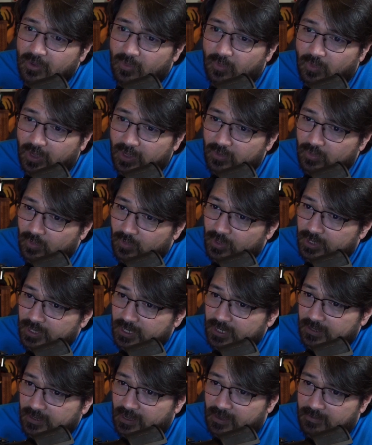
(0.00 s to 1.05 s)
what would
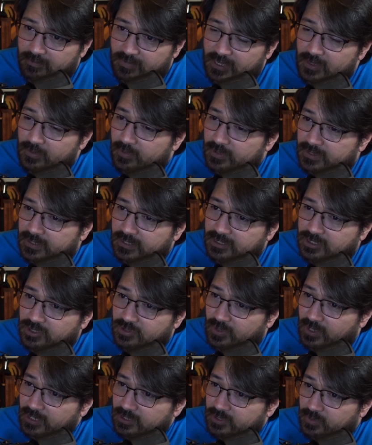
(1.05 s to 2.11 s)
it not be with these
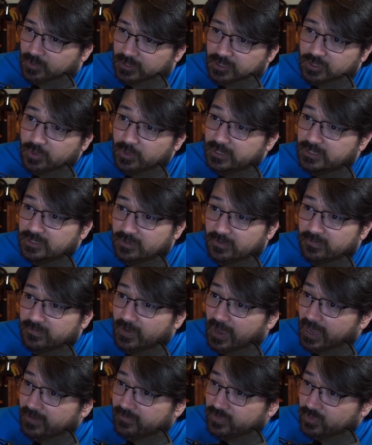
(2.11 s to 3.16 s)
strange ones who had
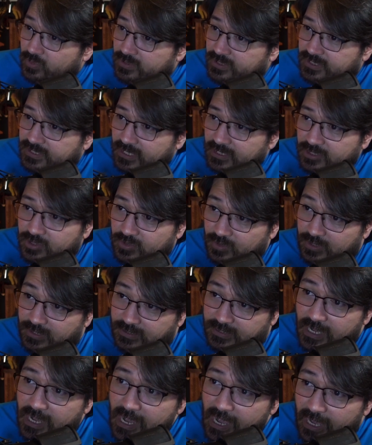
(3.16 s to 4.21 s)
survived through
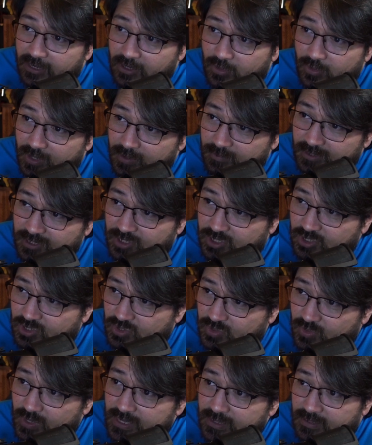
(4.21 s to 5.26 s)
centuries and who had been
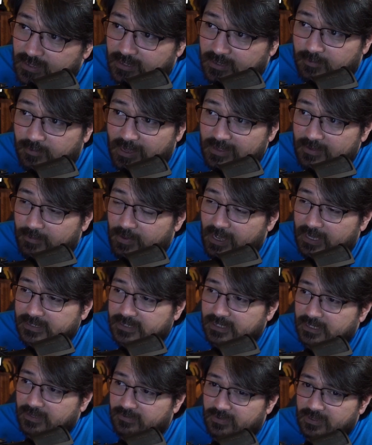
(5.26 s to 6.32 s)
strengthened by the
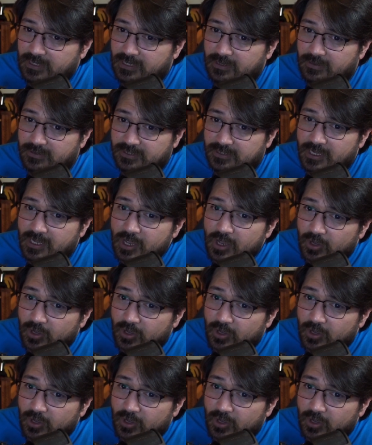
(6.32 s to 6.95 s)
passing of the years,